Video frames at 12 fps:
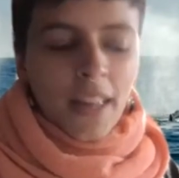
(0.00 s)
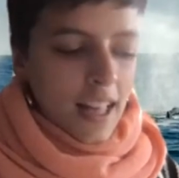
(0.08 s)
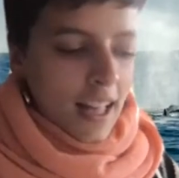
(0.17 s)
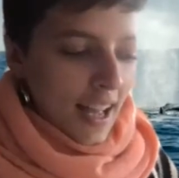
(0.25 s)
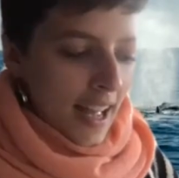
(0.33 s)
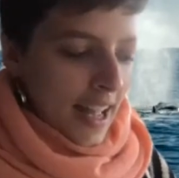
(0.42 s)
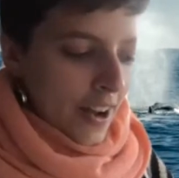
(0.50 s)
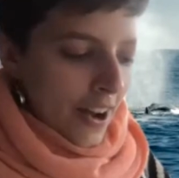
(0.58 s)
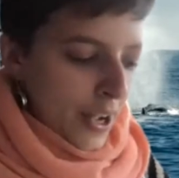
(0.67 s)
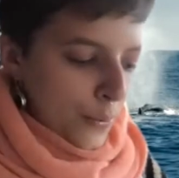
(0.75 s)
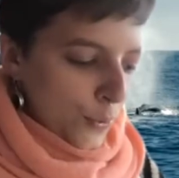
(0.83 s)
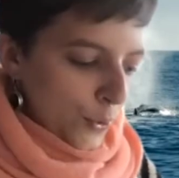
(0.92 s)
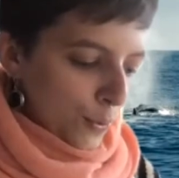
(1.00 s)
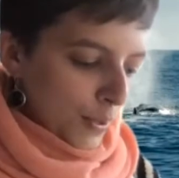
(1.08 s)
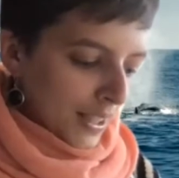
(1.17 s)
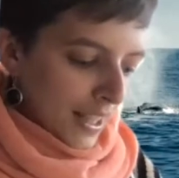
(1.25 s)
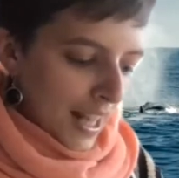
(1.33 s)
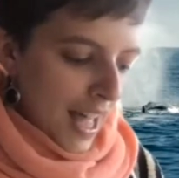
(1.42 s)
And I will
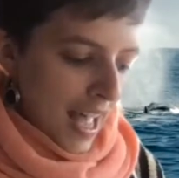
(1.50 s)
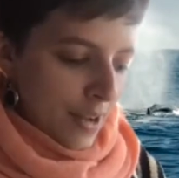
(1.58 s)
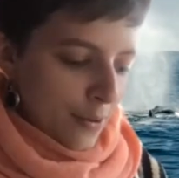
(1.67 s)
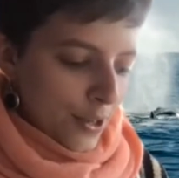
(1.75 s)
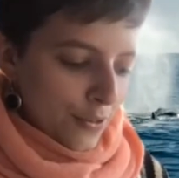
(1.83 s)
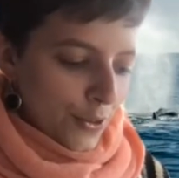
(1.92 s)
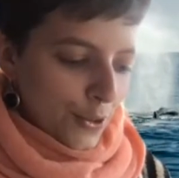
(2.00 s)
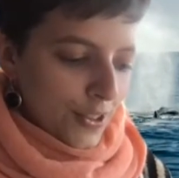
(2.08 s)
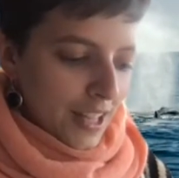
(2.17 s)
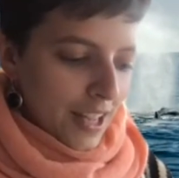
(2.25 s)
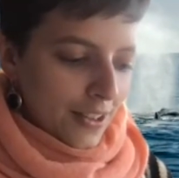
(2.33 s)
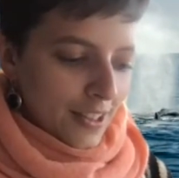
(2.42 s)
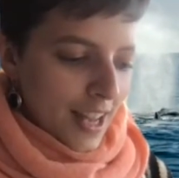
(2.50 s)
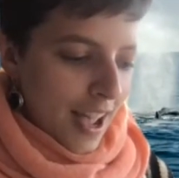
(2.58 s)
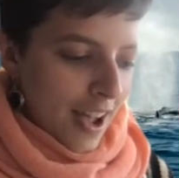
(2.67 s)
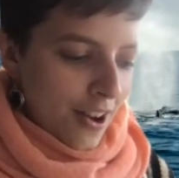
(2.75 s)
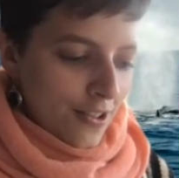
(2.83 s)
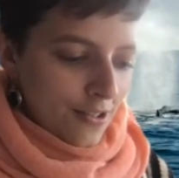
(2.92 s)
play one of those sounds
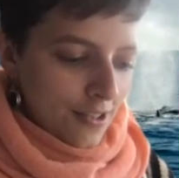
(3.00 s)
now